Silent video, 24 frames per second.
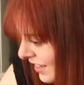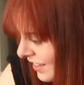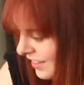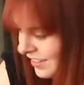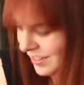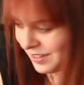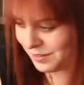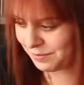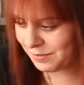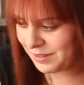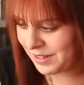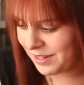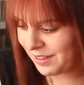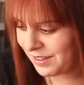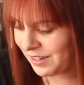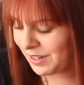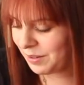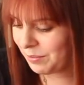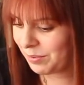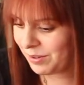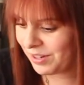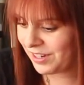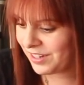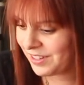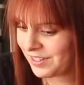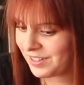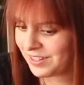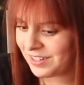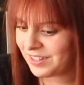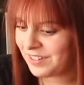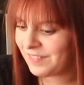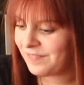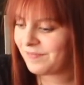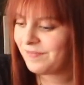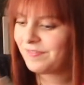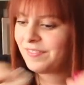this is one of their
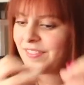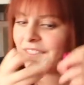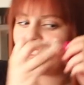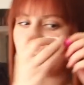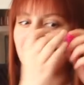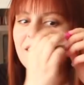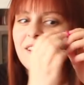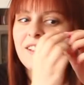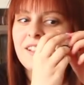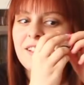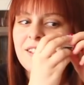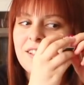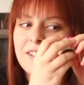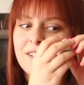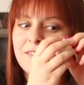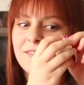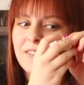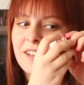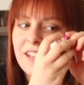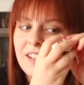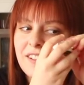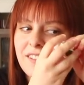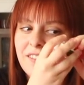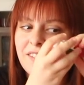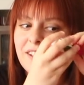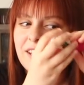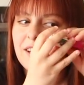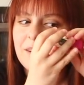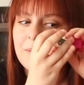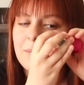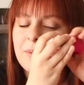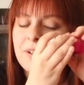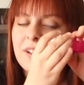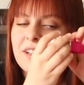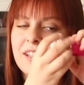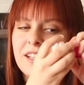bricks, and this is a regular
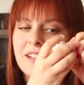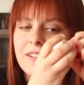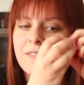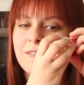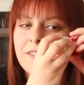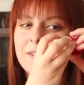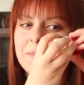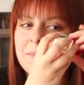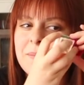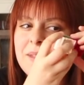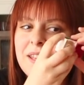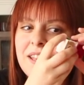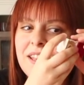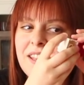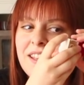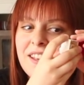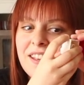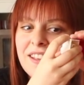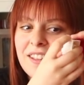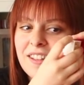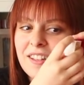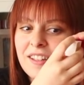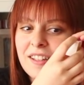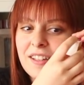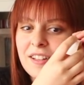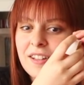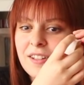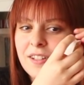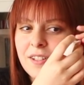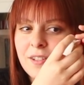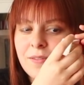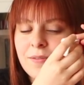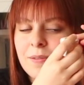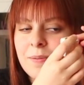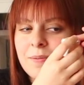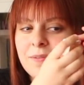Lego brick. And for me,
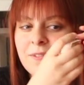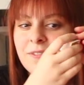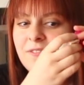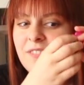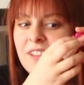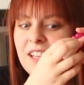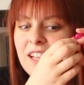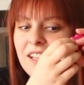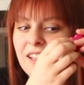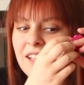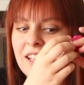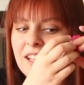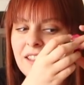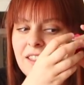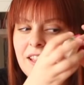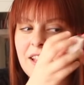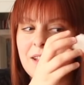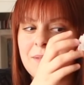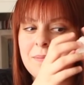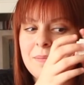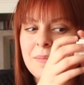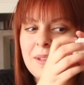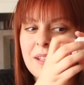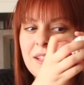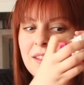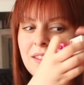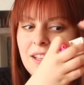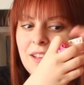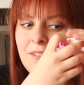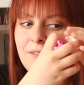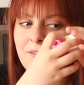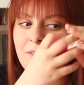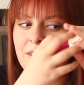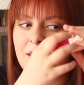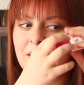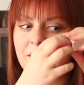just from feeling them,
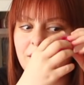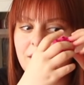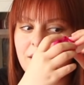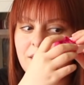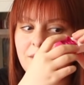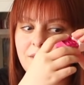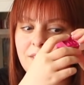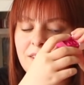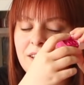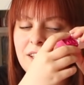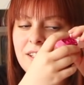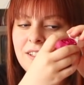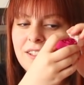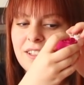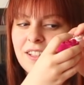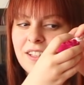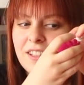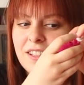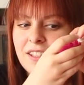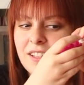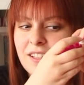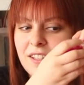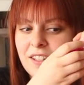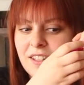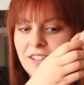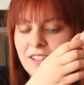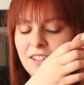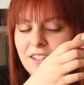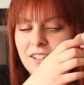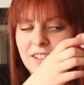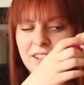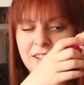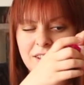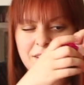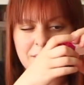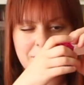they feel different.
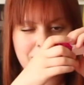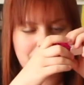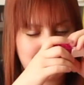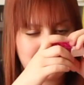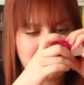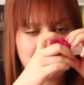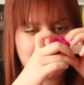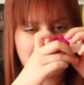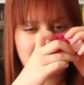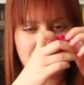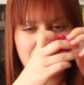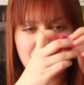Um,